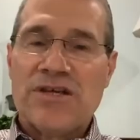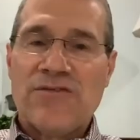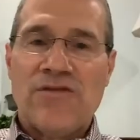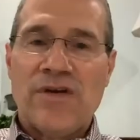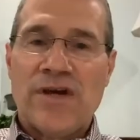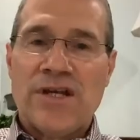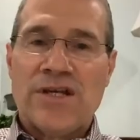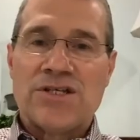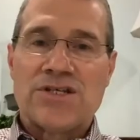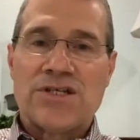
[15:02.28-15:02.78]

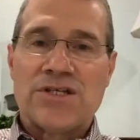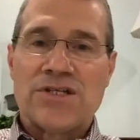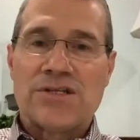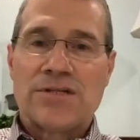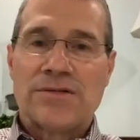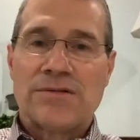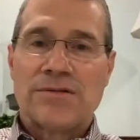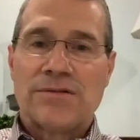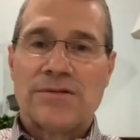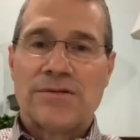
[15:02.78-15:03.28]
finishes.
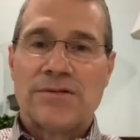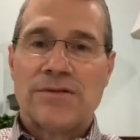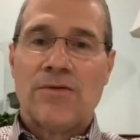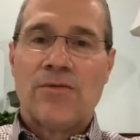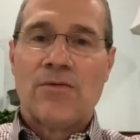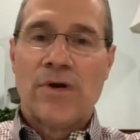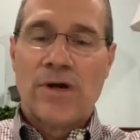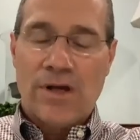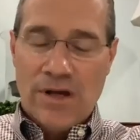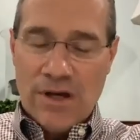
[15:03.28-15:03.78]

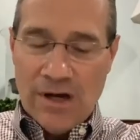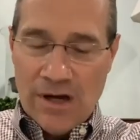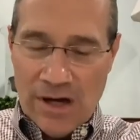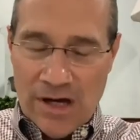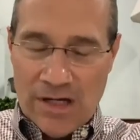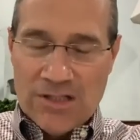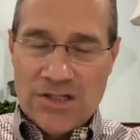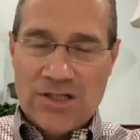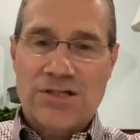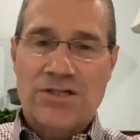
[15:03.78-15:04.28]
What
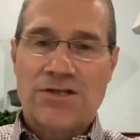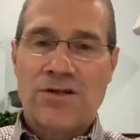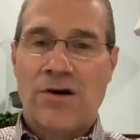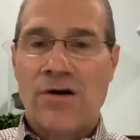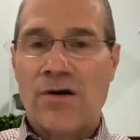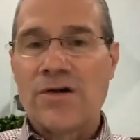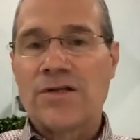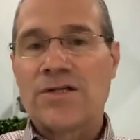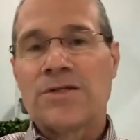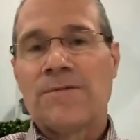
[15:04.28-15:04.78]
God
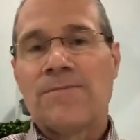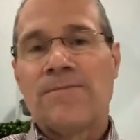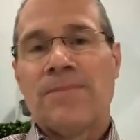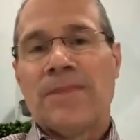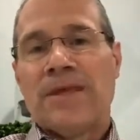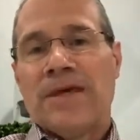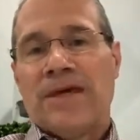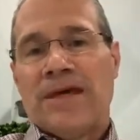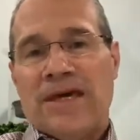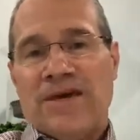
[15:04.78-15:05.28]
starts,
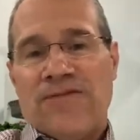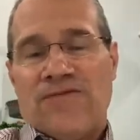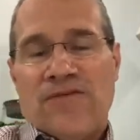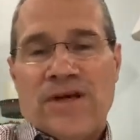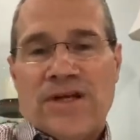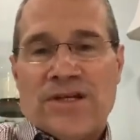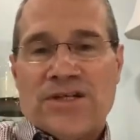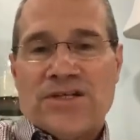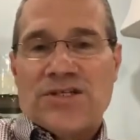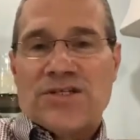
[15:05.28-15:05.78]
he
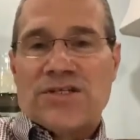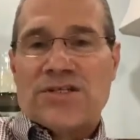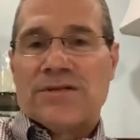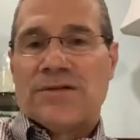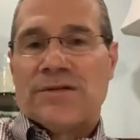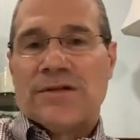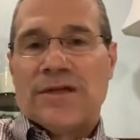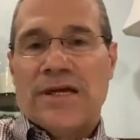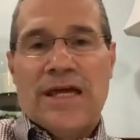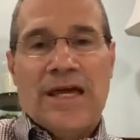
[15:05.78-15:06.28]
finishes.
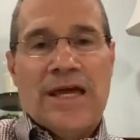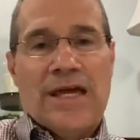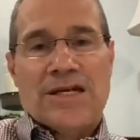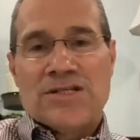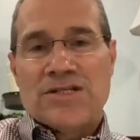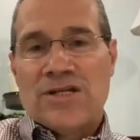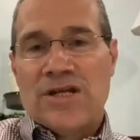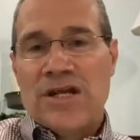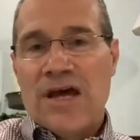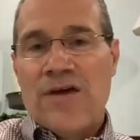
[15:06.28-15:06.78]
He
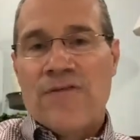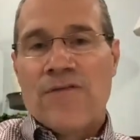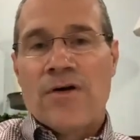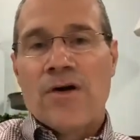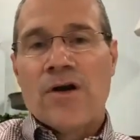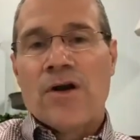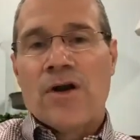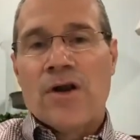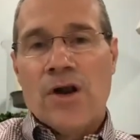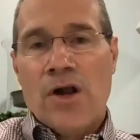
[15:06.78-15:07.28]
has
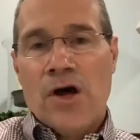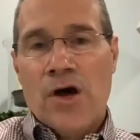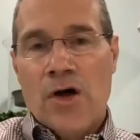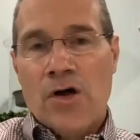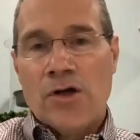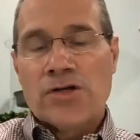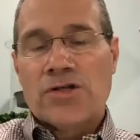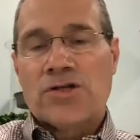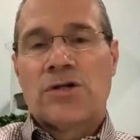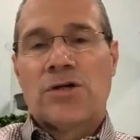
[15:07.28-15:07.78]
never
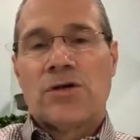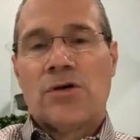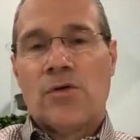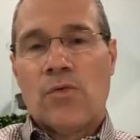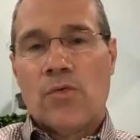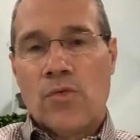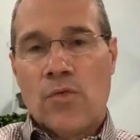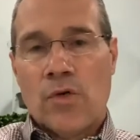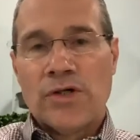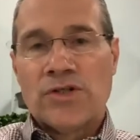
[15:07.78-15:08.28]
lost
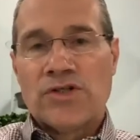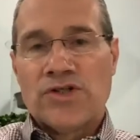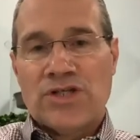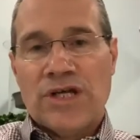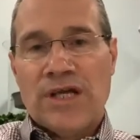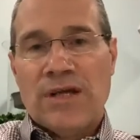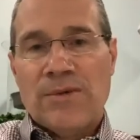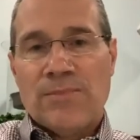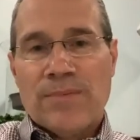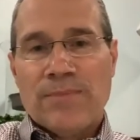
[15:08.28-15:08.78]
one
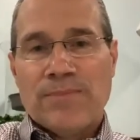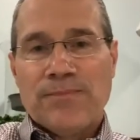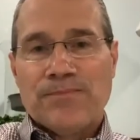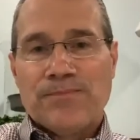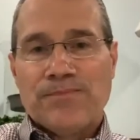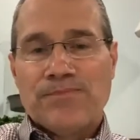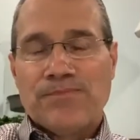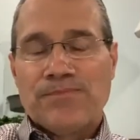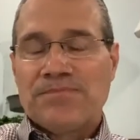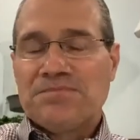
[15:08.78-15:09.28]
sheep.
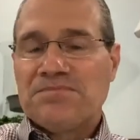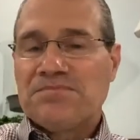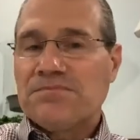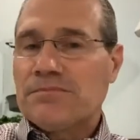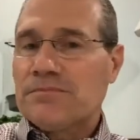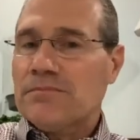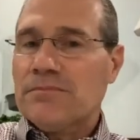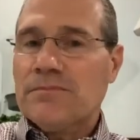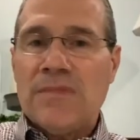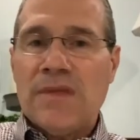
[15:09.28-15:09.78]

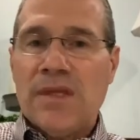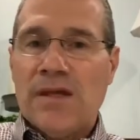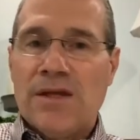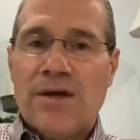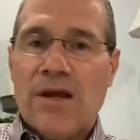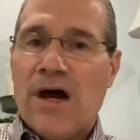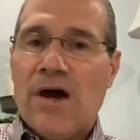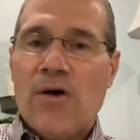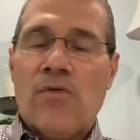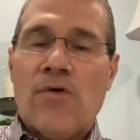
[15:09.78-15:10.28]

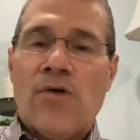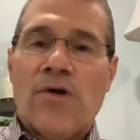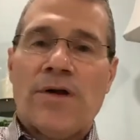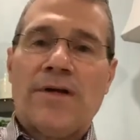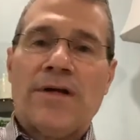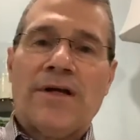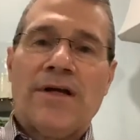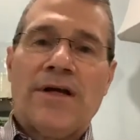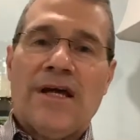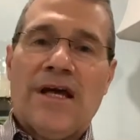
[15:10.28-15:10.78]
Not one.
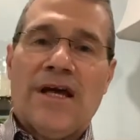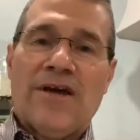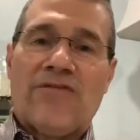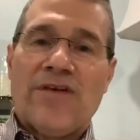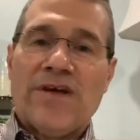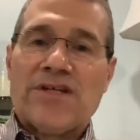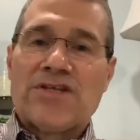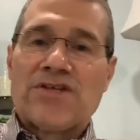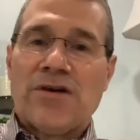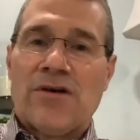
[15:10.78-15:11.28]
If
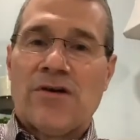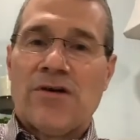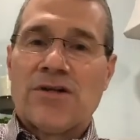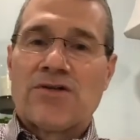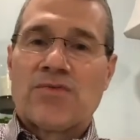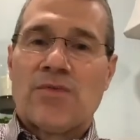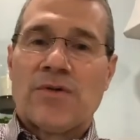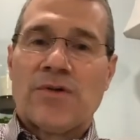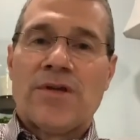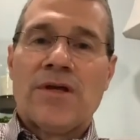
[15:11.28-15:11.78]
he
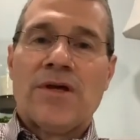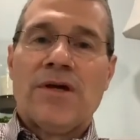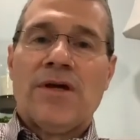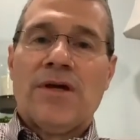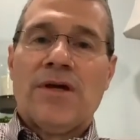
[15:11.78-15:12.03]
starts with